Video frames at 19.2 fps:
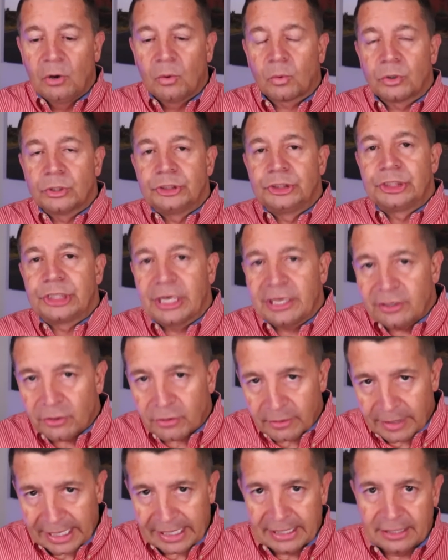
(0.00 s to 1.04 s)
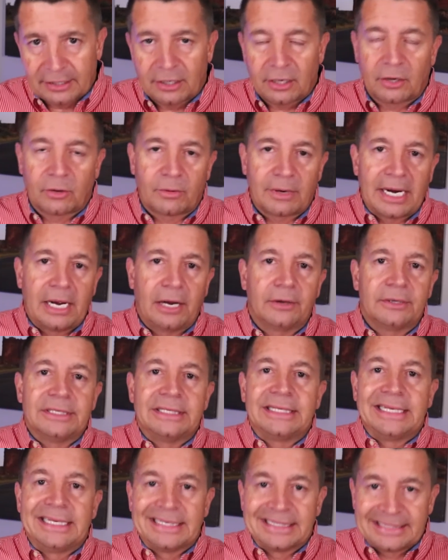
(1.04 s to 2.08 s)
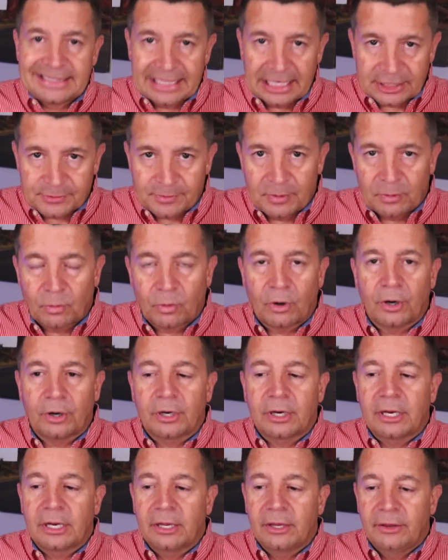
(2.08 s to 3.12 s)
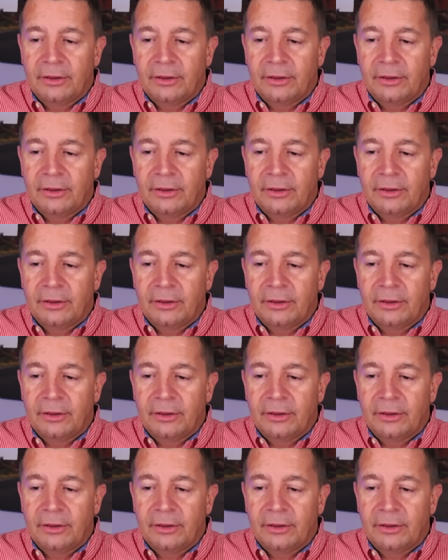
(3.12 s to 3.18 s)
were generated around the assessment work,